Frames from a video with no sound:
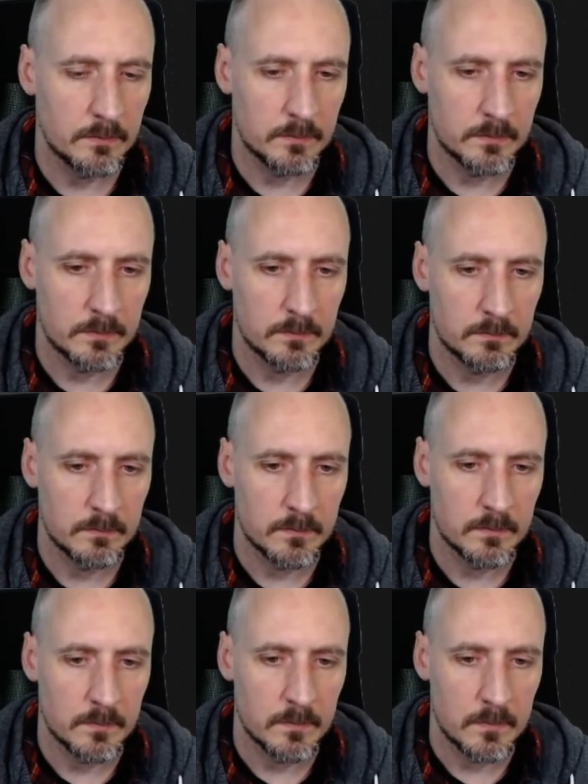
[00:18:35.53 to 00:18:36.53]

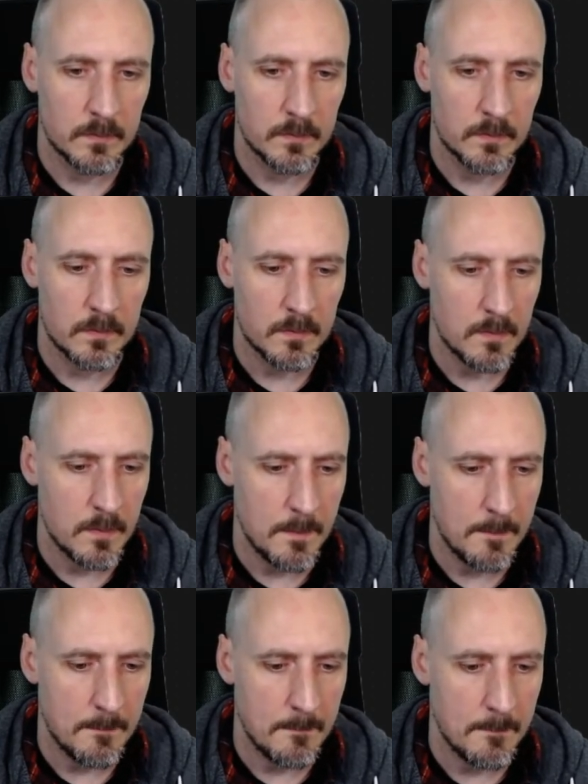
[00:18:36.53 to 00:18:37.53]

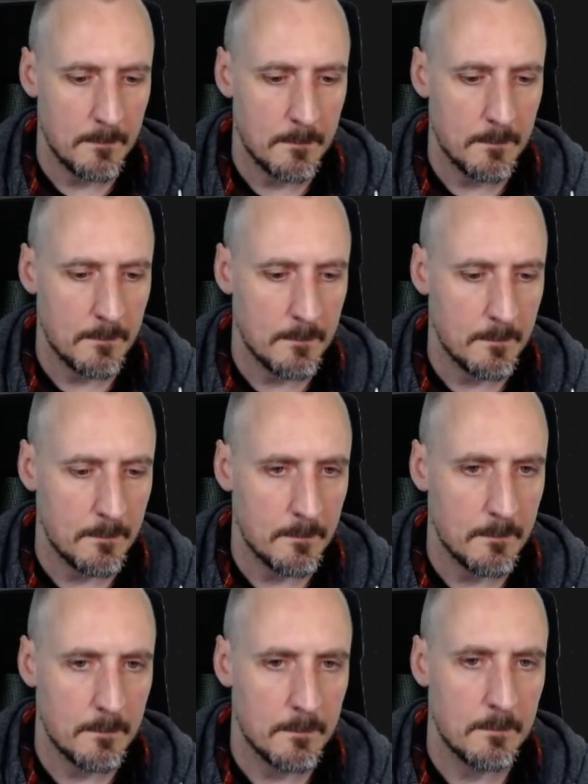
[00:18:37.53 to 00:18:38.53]

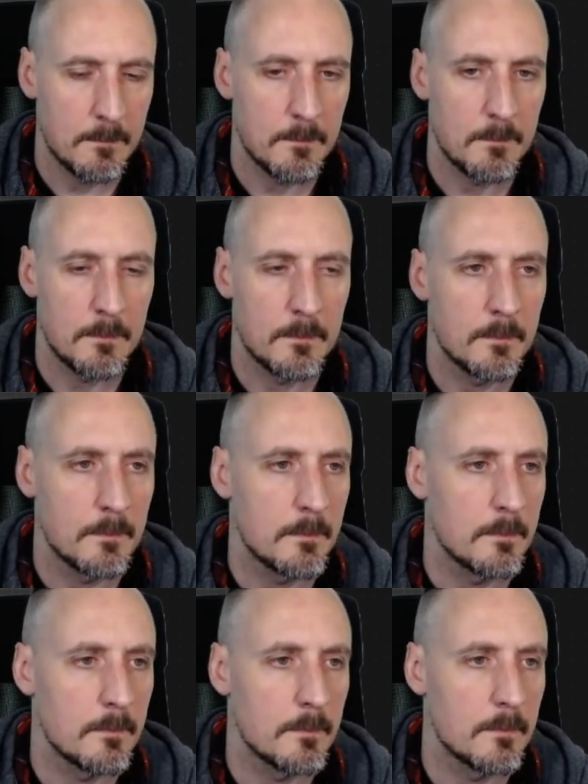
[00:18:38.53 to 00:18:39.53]

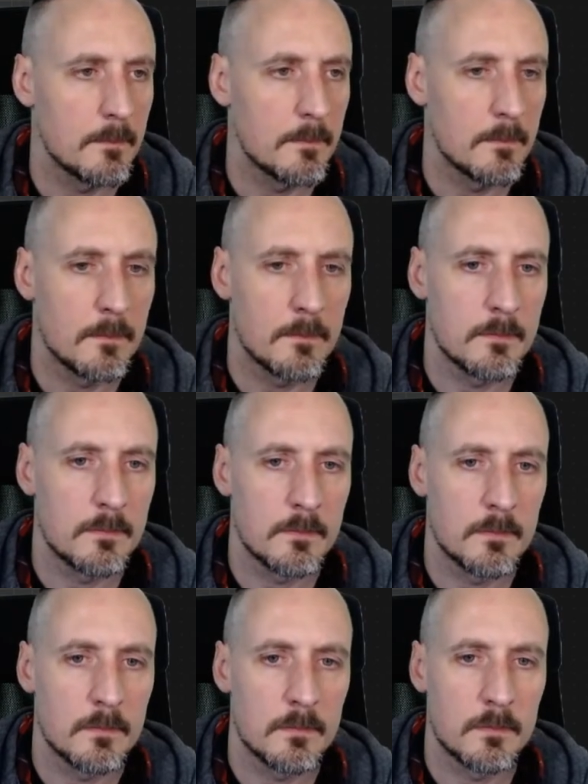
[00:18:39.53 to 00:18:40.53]

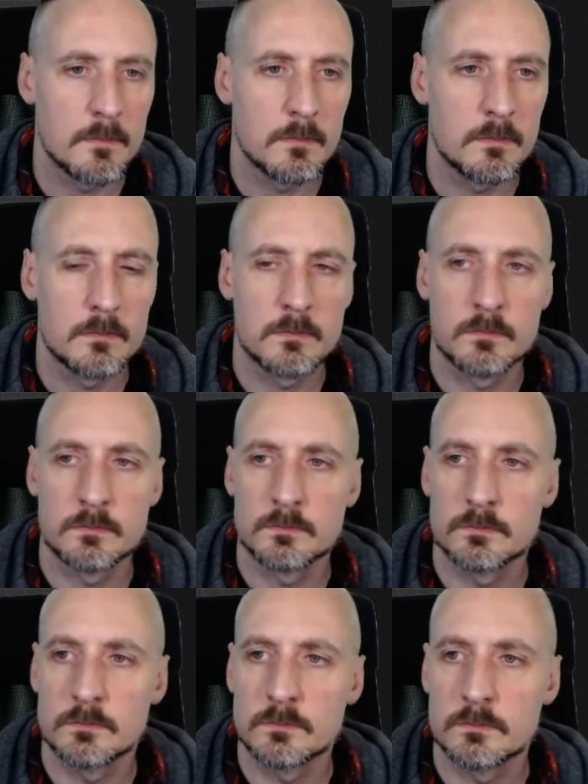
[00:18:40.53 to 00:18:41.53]

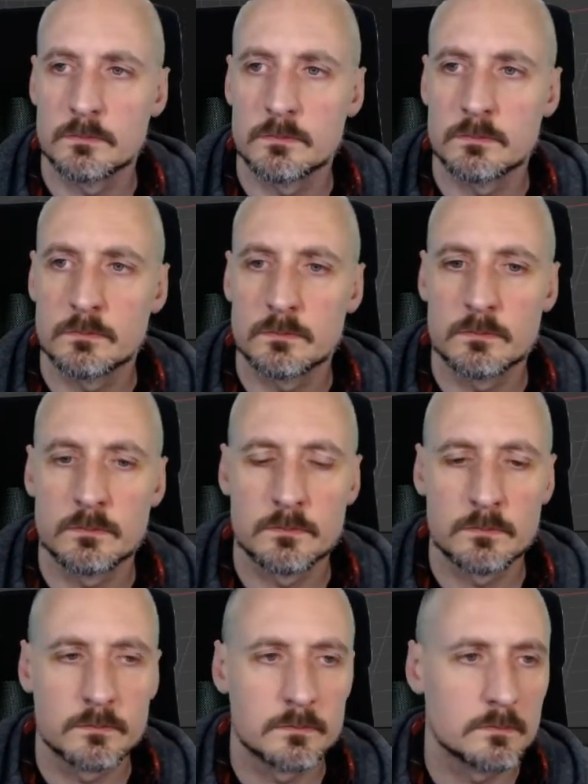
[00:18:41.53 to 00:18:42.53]

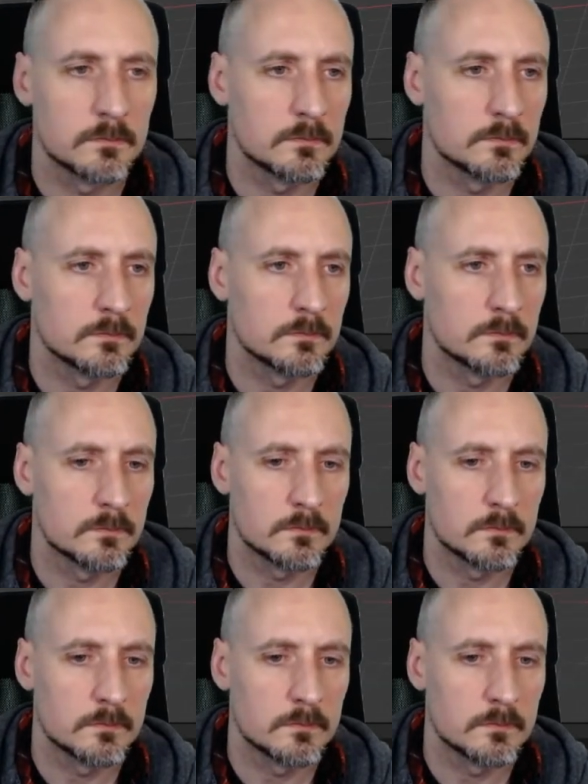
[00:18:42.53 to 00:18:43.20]
Nobody speaks.